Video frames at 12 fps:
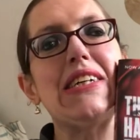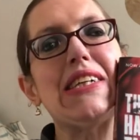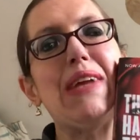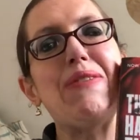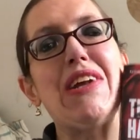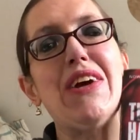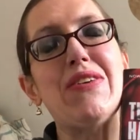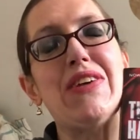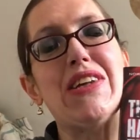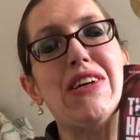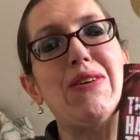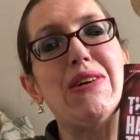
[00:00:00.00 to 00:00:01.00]
Let me know in
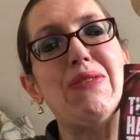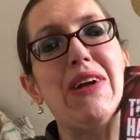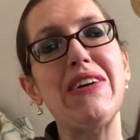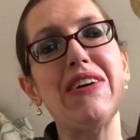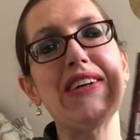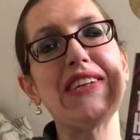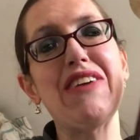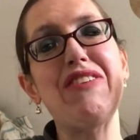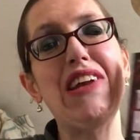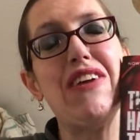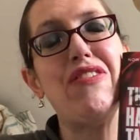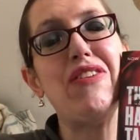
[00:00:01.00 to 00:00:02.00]
the comments below, guys. And if
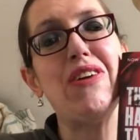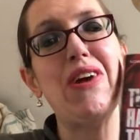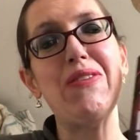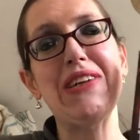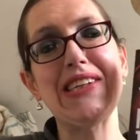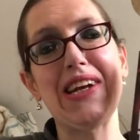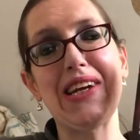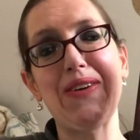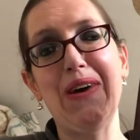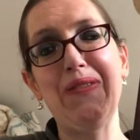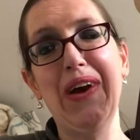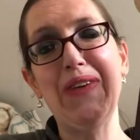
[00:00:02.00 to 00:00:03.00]
any of you know when it's going to come
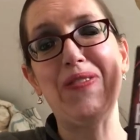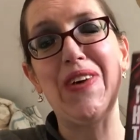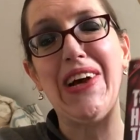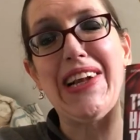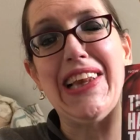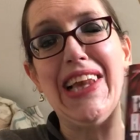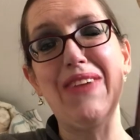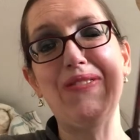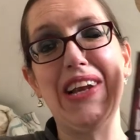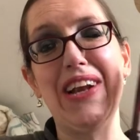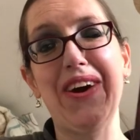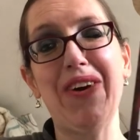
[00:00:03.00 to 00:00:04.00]
out in paperback, let me
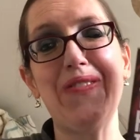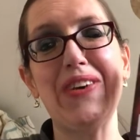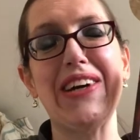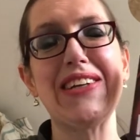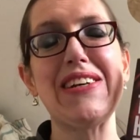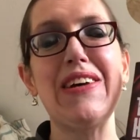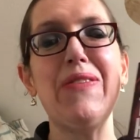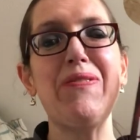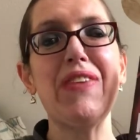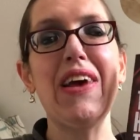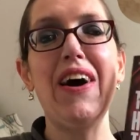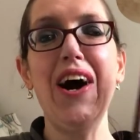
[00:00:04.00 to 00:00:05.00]
know, because
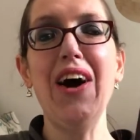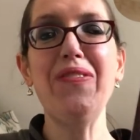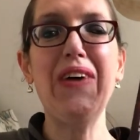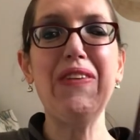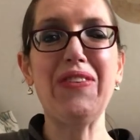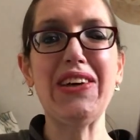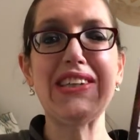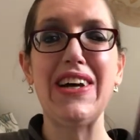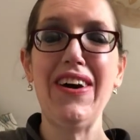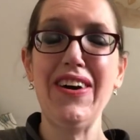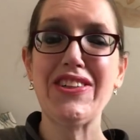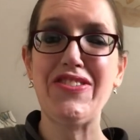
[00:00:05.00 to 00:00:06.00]
hardback books are
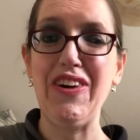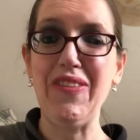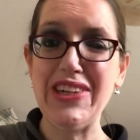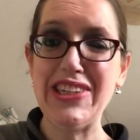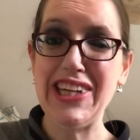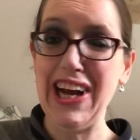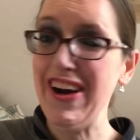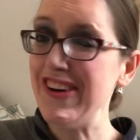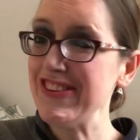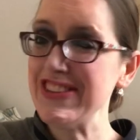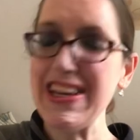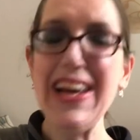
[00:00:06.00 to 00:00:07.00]
hard to fit on my
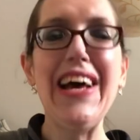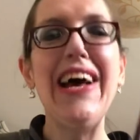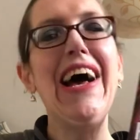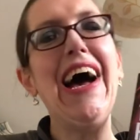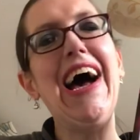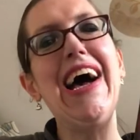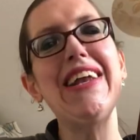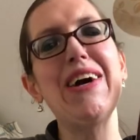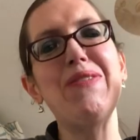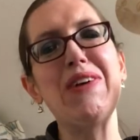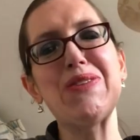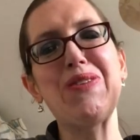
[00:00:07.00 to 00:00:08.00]
shelves, and I much